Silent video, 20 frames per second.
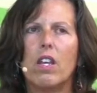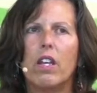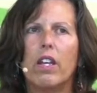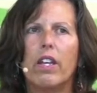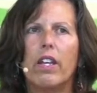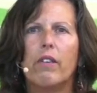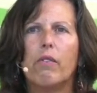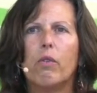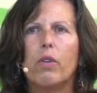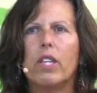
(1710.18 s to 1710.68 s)

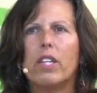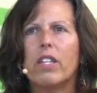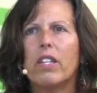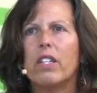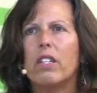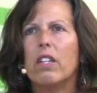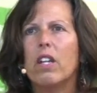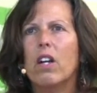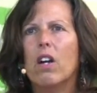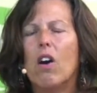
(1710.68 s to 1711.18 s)
If we
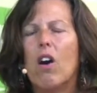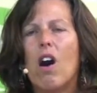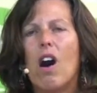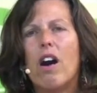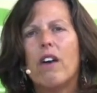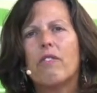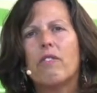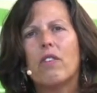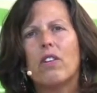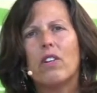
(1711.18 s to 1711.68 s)
can
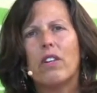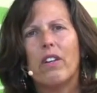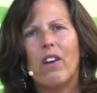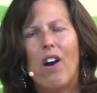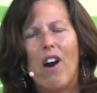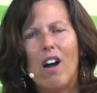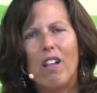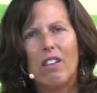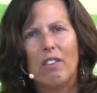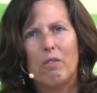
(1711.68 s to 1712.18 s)
offer an
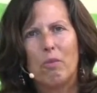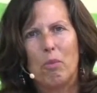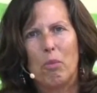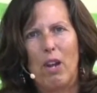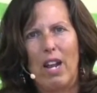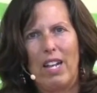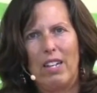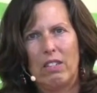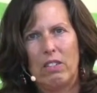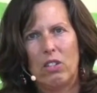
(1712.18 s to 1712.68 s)
olive
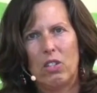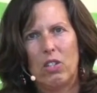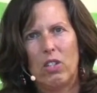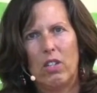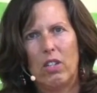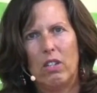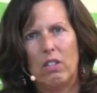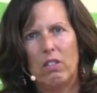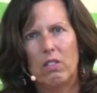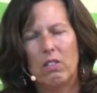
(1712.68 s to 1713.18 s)
branch, you
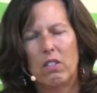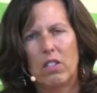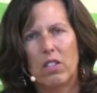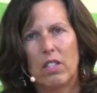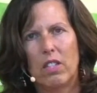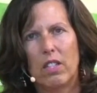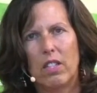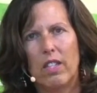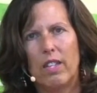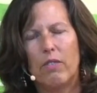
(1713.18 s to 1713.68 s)
know,
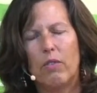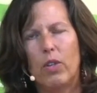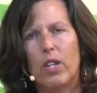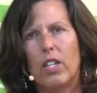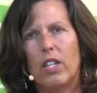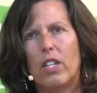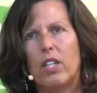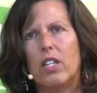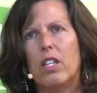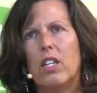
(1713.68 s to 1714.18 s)
if we
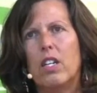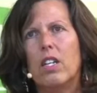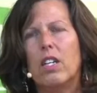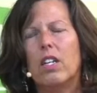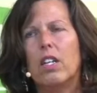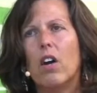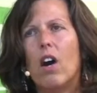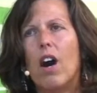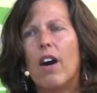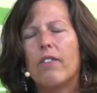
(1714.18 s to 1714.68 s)
can
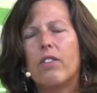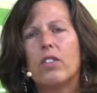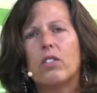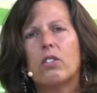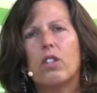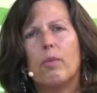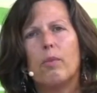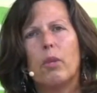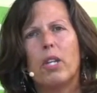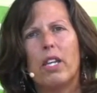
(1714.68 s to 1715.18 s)
offer
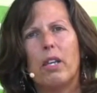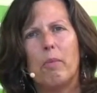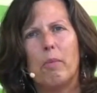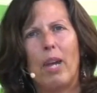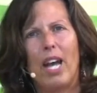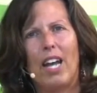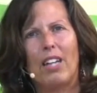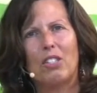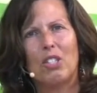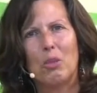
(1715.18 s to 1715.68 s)
somebody a
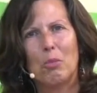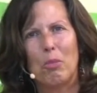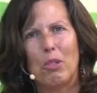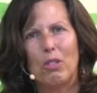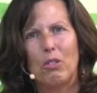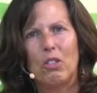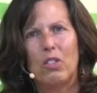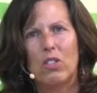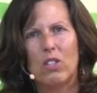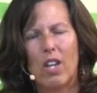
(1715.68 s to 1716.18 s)
patch of
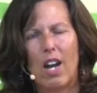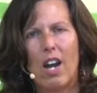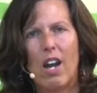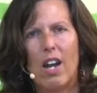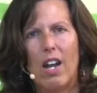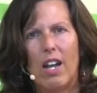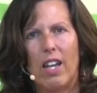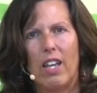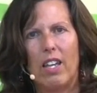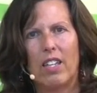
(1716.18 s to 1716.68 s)
blue
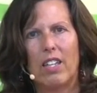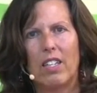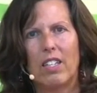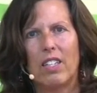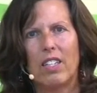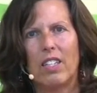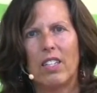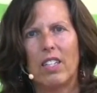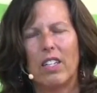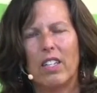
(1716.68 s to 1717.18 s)
sky,
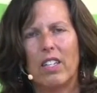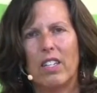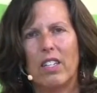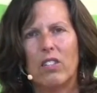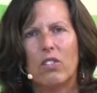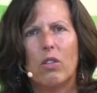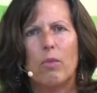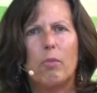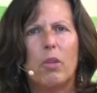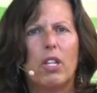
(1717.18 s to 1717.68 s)

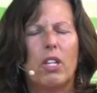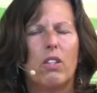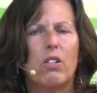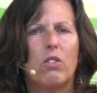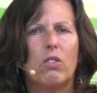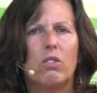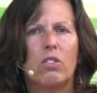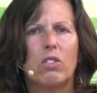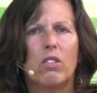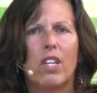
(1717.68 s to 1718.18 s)
somebody
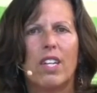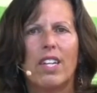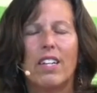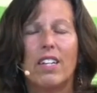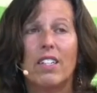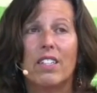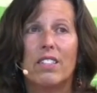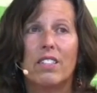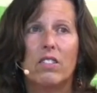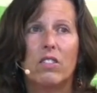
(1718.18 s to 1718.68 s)
who's
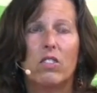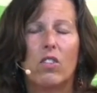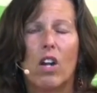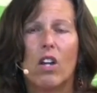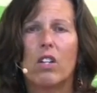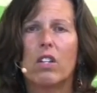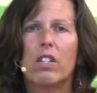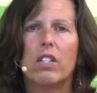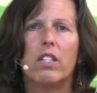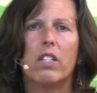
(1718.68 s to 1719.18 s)

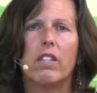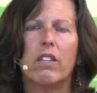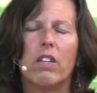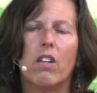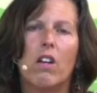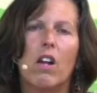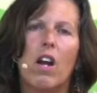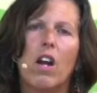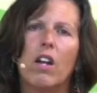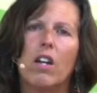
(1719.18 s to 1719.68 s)
darkened in
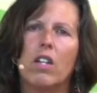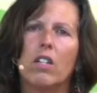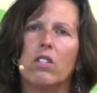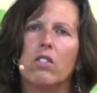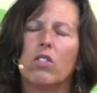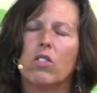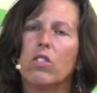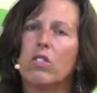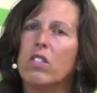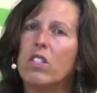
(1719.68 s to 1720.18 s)
their
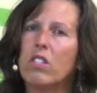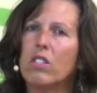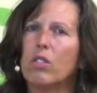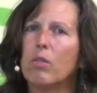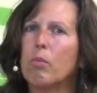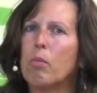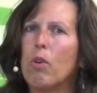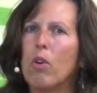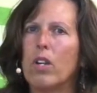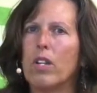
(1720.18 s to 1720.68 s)
hearts or
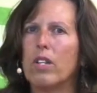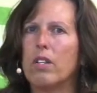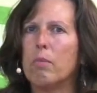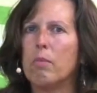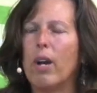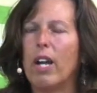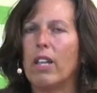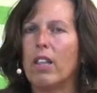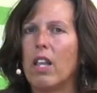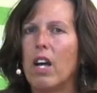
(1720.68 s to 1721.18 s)
disappointed
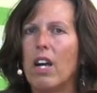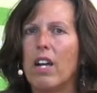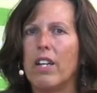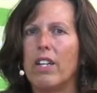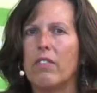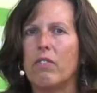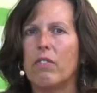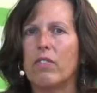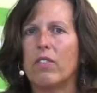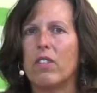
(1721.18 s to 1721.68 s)
by
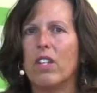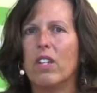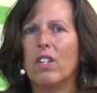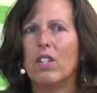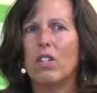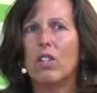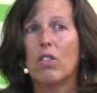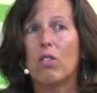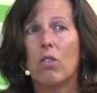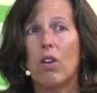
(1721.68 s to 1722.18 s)
life,
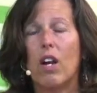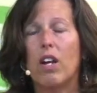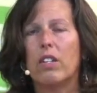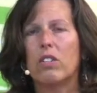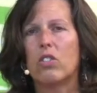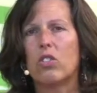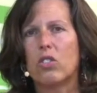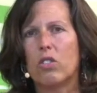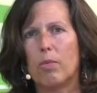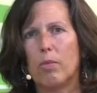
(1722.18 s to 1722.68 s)

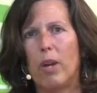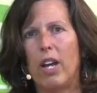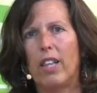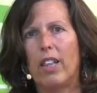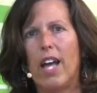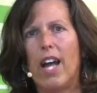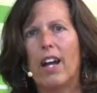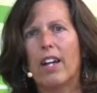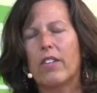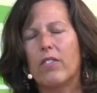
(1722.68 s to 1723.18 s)
crushed by
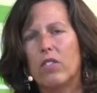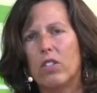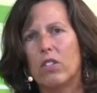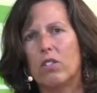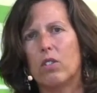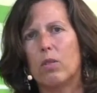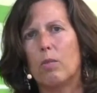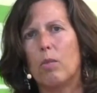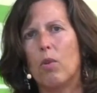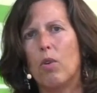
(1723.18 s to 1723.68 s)
lack of
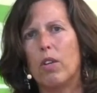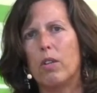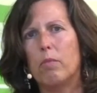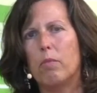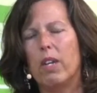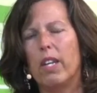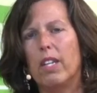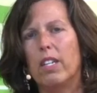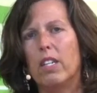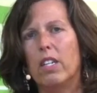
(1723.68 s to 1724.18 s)

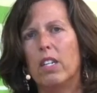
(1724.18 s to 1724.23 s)
disappointment,